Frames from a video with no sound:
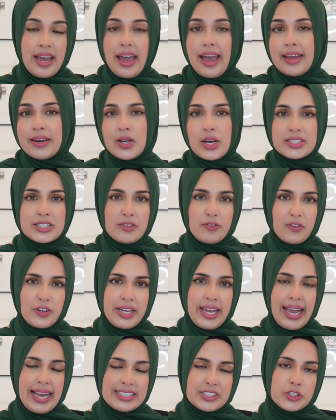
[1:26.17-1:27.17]
And not to
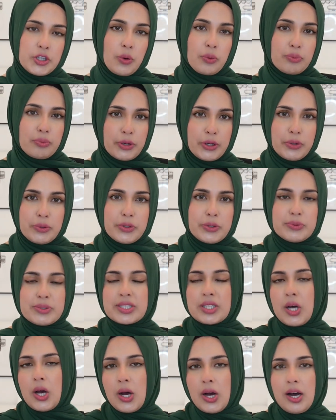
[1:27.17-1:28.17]
forget Joe Root, whose
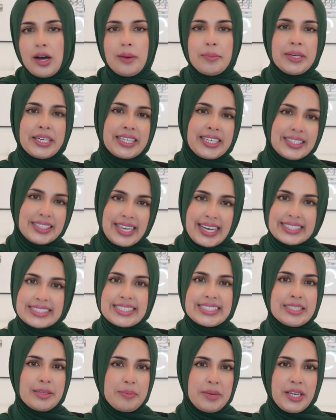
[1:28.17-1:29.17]
calm and
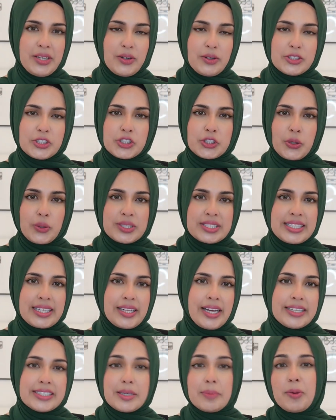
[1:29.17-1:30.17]
collected demeanor ensures
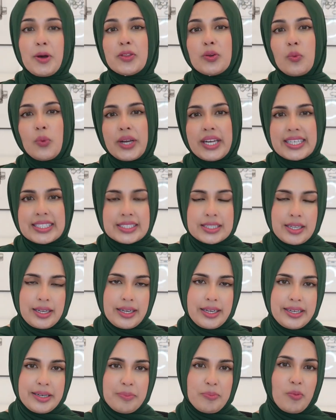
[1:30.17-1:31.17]
he'll end up on the winning
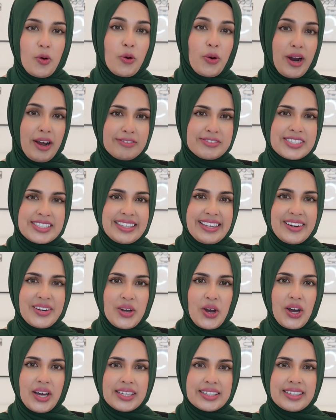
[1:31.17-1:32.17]
side more often than
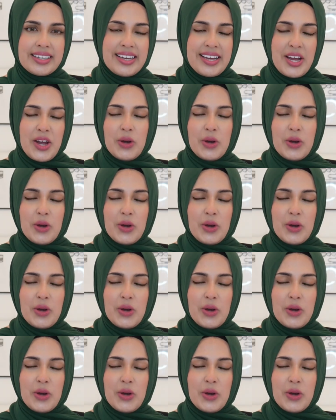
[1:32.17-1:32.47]
not.